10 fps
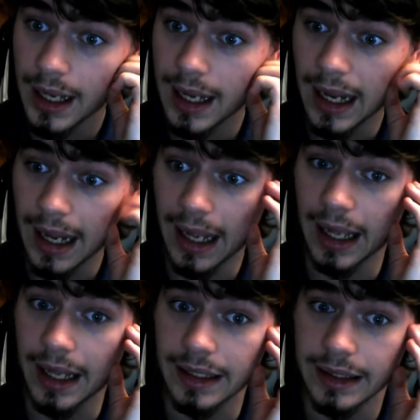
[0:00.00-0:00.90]

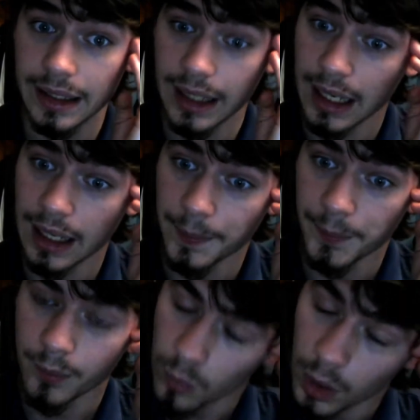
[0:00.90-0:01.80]
And, um,
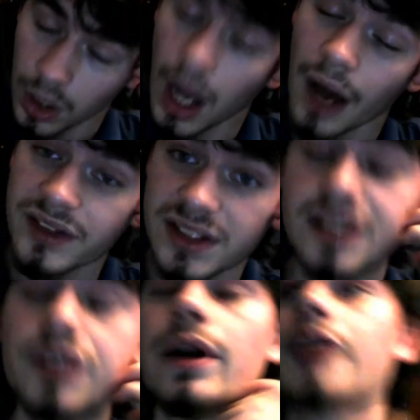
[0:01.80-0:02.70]
well, obviously
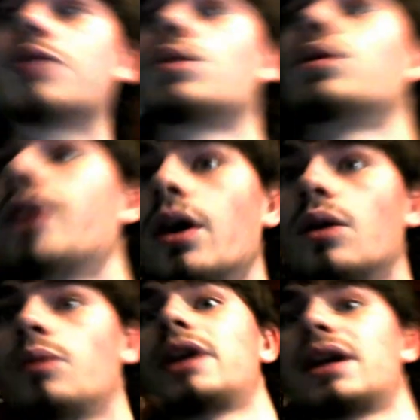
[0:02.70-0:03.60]
you guys will know
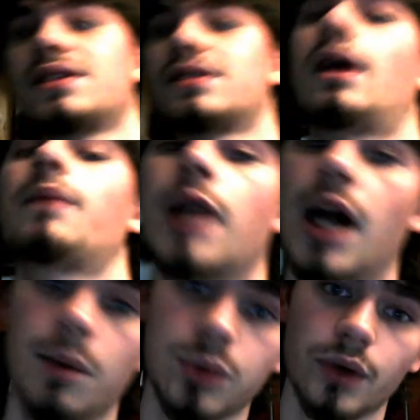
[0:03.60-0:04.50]
because I'm going to
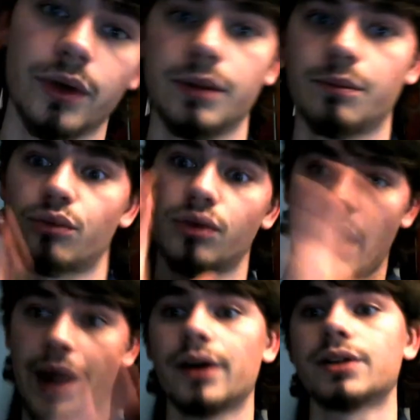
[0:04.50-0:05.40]
upload it
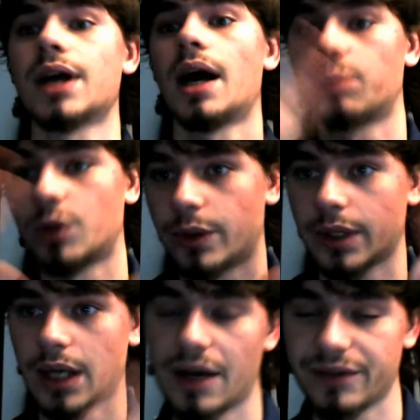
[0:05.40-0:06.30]
prior to uploading,
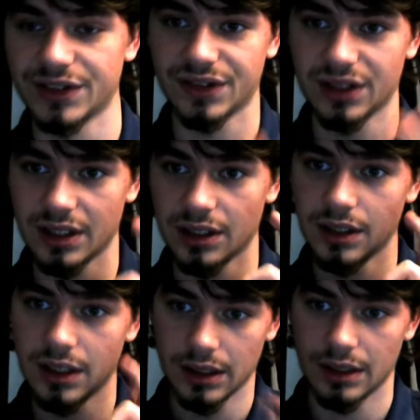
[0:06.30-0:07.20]
obviously,
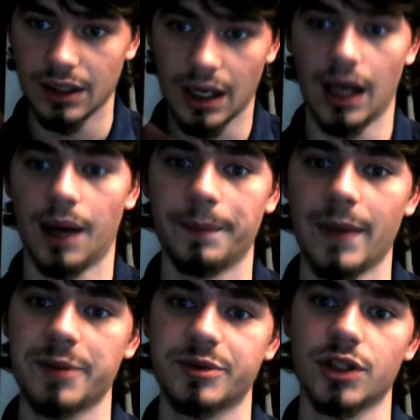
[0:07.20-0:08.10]
um,
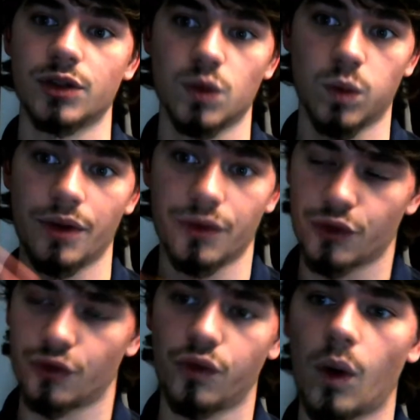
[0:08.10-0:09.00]
episodes 1 through
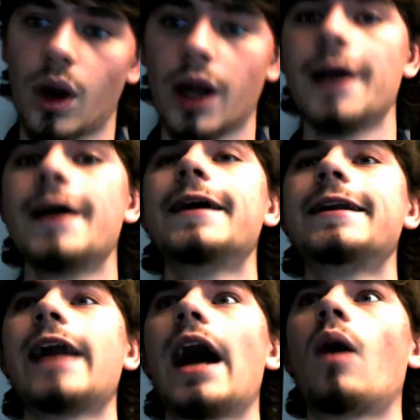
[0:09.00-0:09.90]
4.
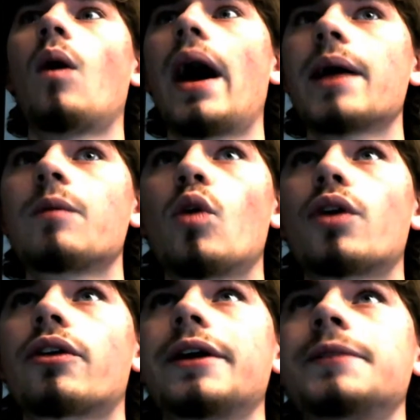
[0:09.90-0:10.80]
Now, I am
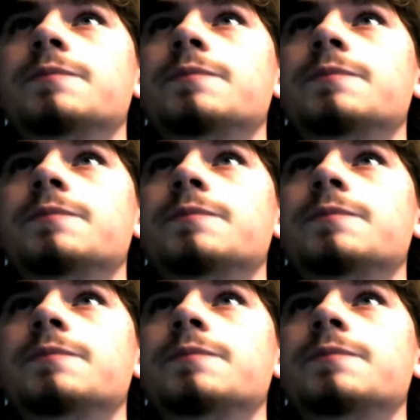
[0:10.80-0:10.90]
wondering...